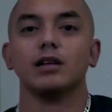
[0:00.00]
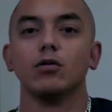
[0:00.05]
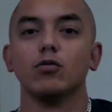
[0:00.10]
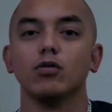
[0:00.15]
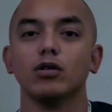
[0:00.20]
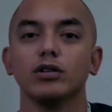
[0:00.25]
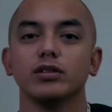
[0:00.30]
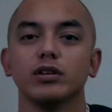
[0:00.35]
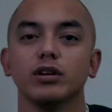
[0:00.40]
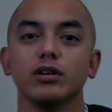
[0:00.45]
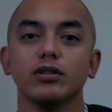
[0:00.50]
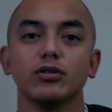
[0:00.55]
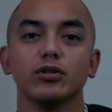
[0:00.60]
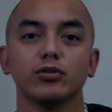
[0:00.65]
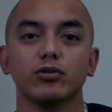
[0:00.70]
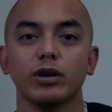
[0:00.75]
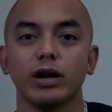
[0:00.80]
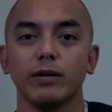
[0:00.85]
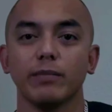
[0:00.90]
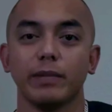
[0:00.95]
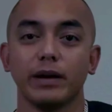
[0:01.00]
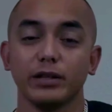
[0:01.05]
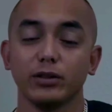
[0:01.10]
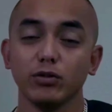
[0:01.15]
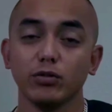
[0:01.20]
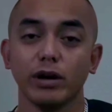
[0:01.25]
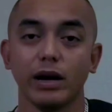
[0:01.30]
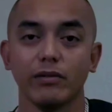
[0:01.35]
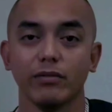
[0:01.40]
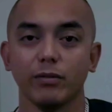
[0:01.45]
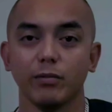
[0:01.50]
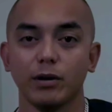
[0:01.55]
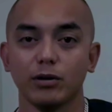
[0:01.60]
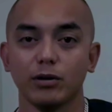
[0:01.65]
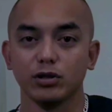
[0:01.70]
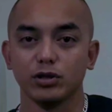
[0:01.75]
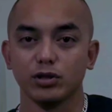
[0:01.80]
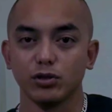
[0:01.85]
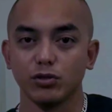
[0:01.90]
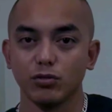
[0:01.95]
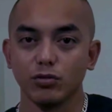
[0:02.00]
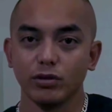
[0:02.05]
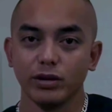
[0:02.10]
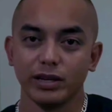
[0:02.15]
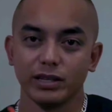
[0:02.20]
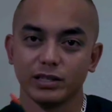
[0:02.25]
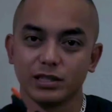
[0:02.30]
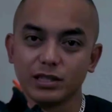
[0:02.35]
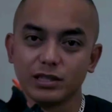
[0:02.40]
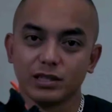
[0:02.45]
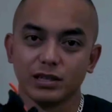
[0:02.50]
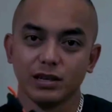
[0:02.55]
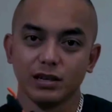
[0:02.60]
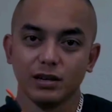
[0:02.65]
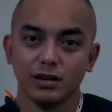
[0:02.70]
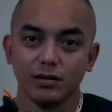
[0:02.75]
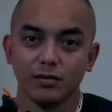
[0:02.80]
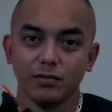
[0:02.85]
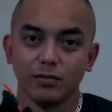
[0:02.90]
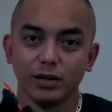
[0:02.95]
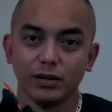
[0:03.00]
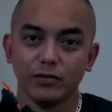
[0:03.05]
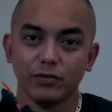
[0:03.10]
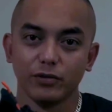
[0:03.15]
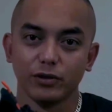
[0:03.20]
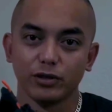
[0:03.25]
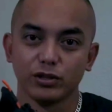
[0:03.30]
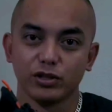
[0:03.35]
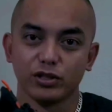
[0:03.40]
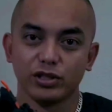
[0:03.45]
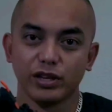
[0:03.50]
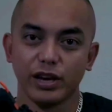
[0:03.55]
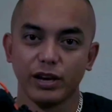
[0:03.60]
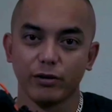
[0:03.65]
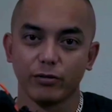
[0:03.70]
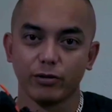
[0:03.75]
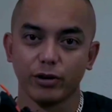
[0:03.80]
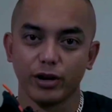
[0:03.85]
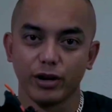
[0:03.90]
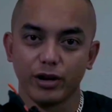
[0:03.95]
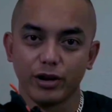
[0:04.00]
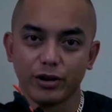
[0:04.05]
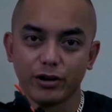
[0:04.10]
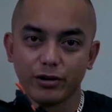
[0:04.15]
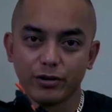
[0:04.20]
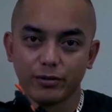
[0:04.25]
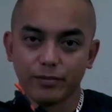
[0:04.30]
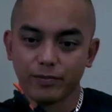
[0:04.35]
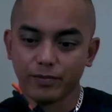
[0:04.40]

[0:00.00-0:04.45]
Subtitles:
One other gripe I do have the shoe is this midfoot shank right here.